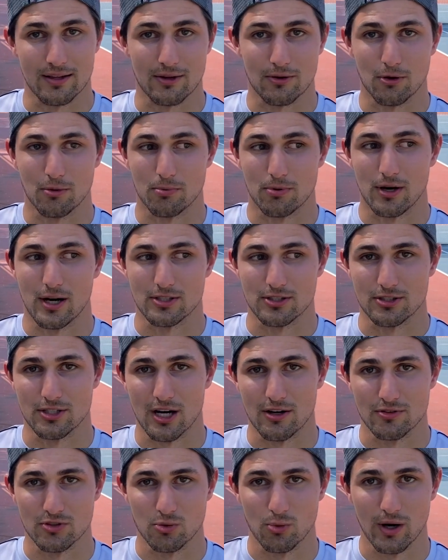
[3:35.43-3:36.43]
process
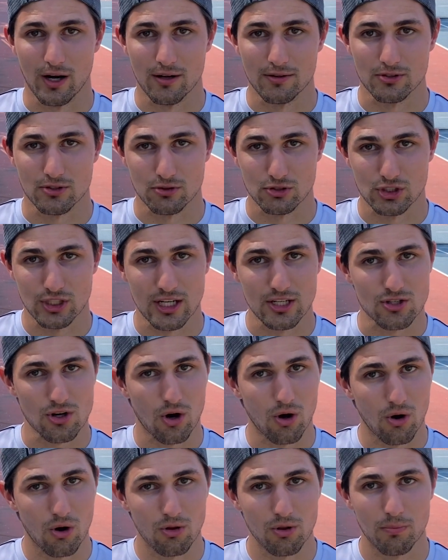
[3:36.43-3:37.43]
off as well. So change
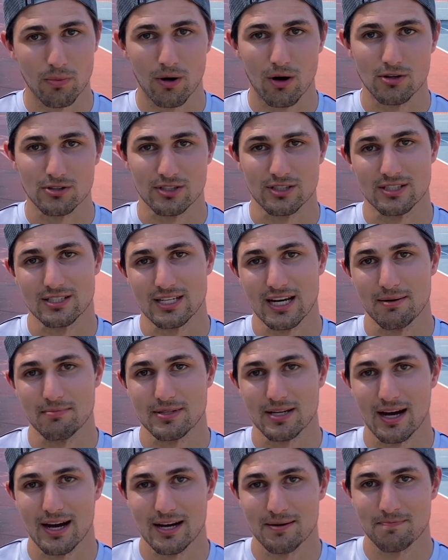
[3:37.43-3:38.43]
all the balls at the same
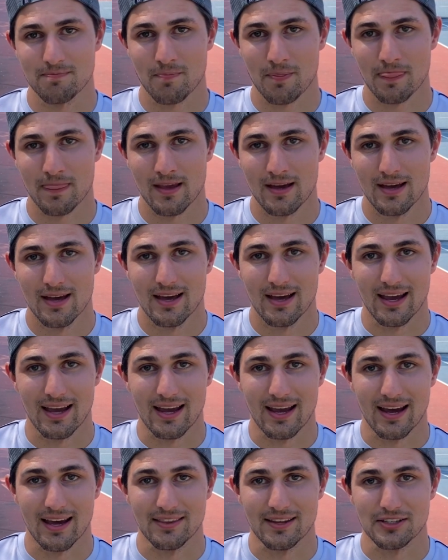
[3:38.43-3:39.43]
time,
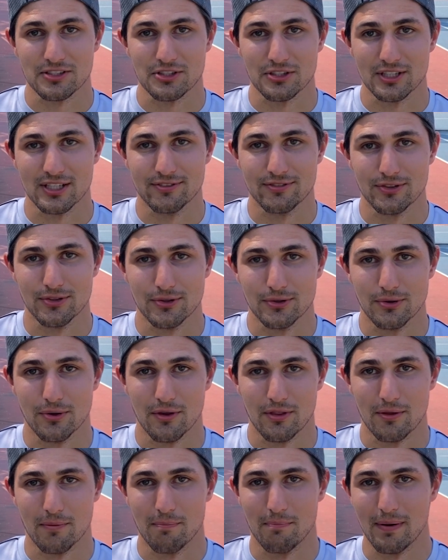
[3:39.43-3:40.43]
and that should give you
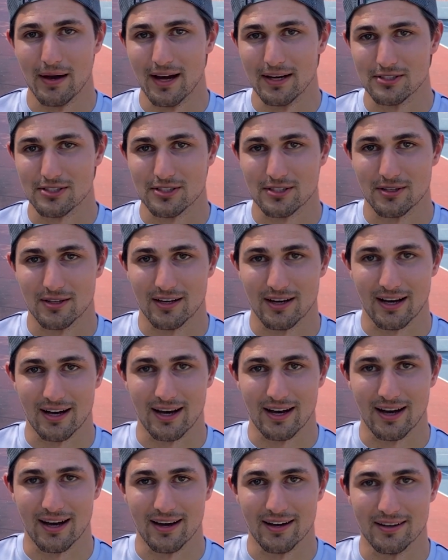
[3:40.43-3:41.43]
the best
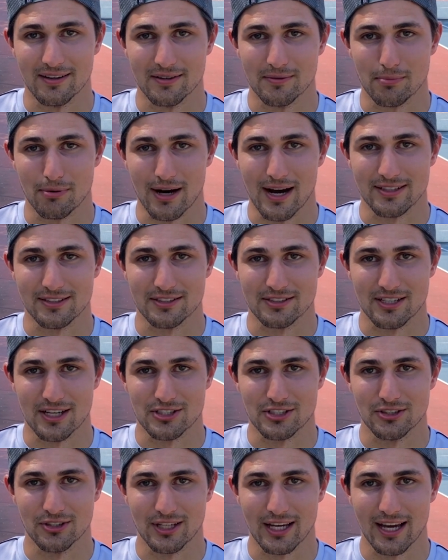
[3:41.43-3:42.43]
practice
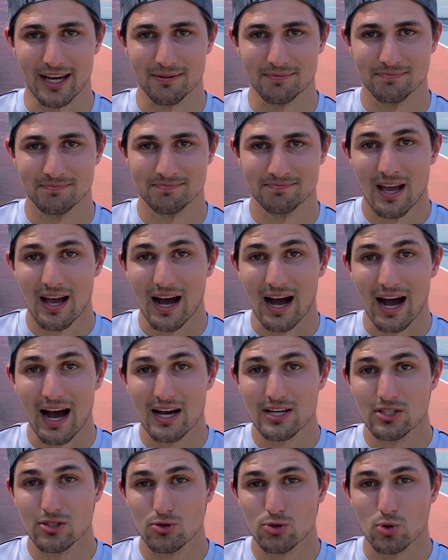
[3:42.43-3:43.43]
session you can.
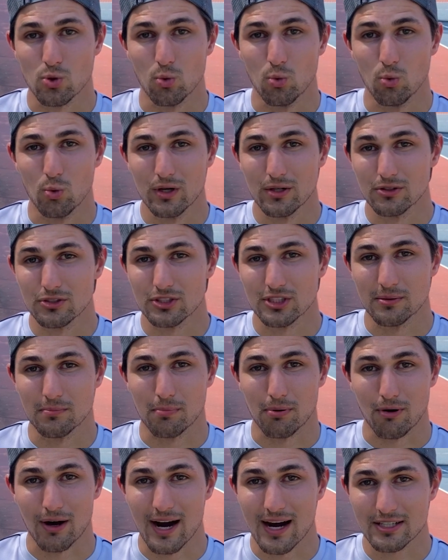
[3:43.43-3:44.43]
I use Wilson
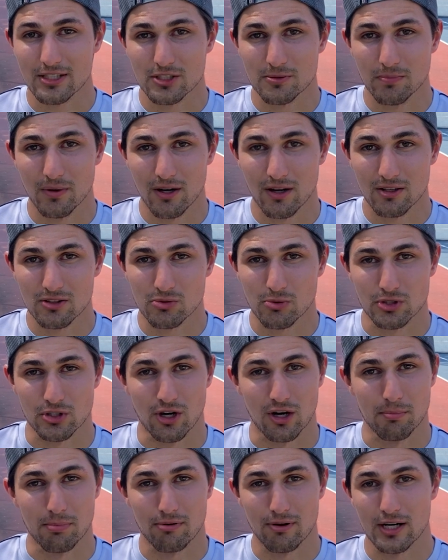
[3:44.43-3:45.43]
practice balls, which
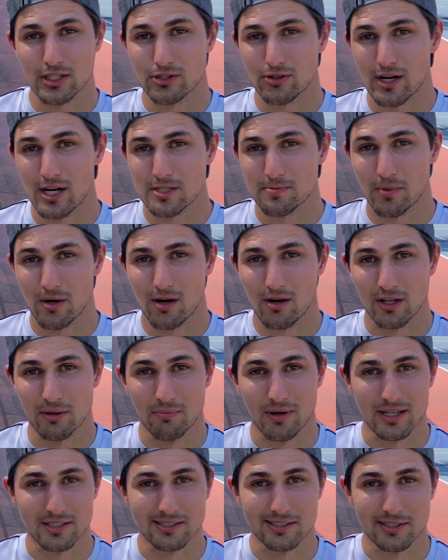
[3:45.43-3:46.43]
are a pressurized ball in
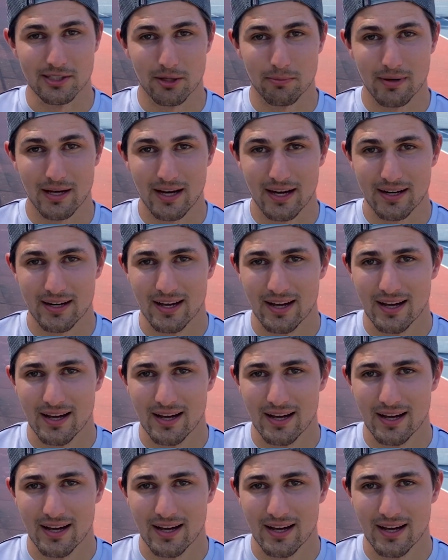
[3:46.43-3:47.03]
my slinger bag.